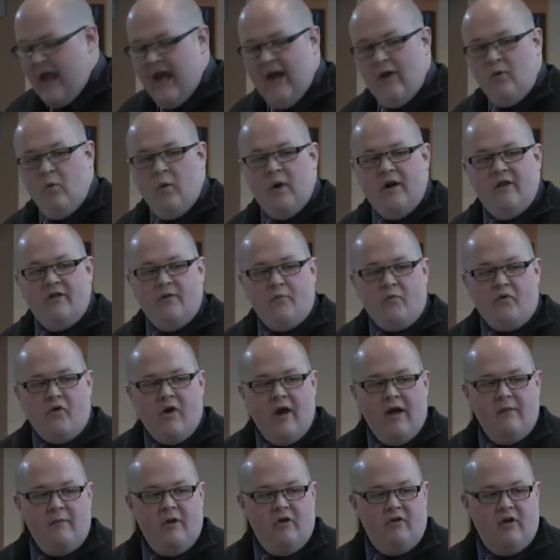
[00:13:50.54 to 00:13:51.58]
And one of the
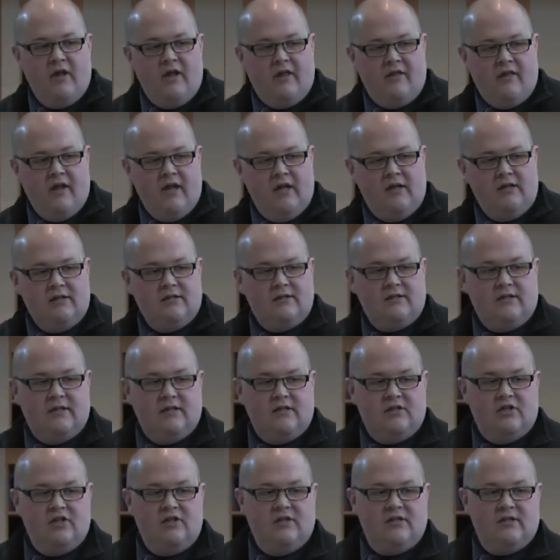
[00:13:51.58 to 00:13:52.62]
primary things
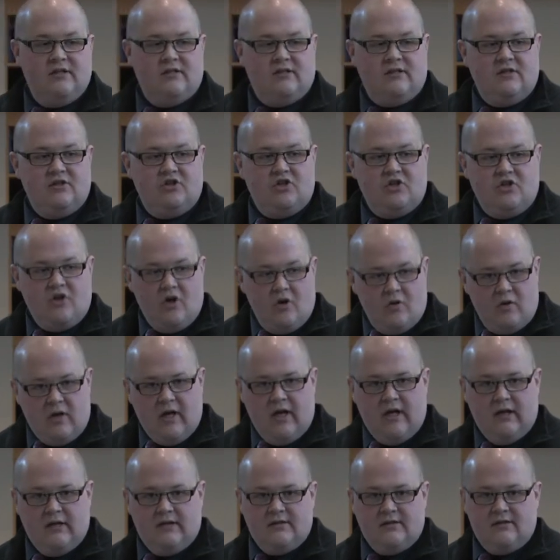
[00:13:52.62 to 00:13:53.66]
that Jesus showed
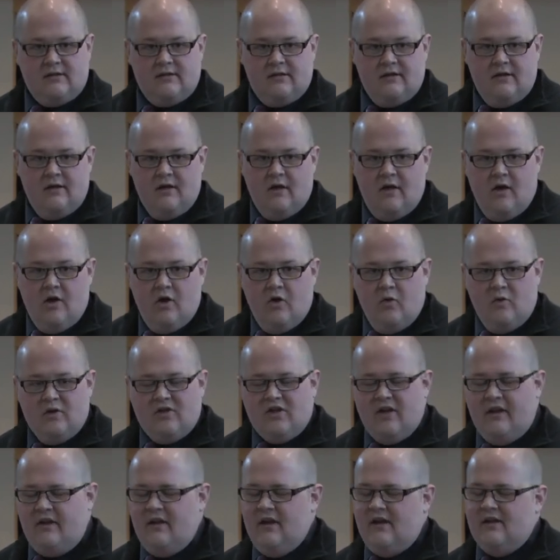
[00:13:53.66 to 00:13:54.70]
us, which
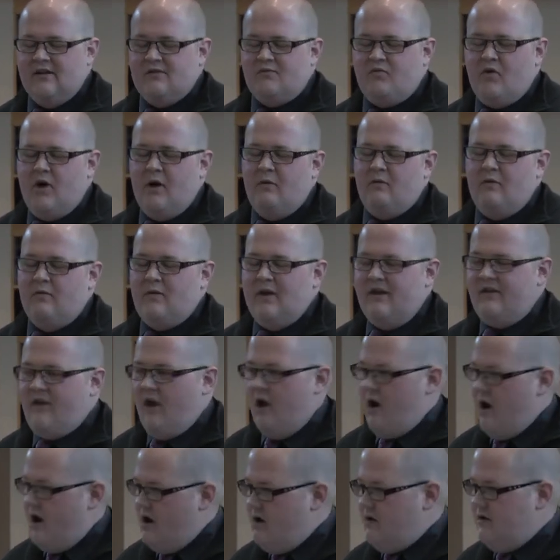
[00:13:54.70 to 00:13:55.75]
I think is probably the
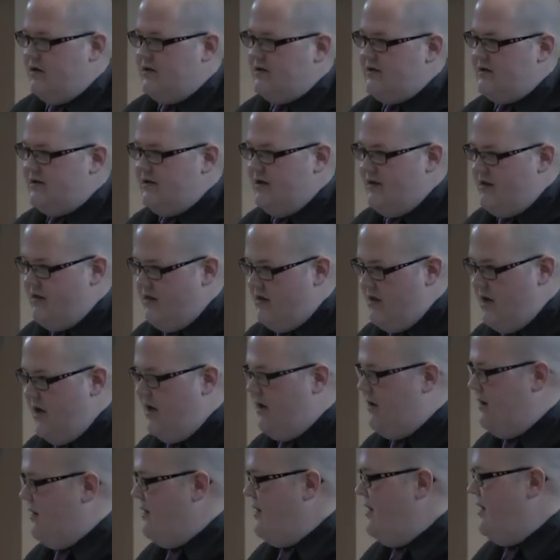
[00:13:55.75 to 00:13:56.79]
hardest thing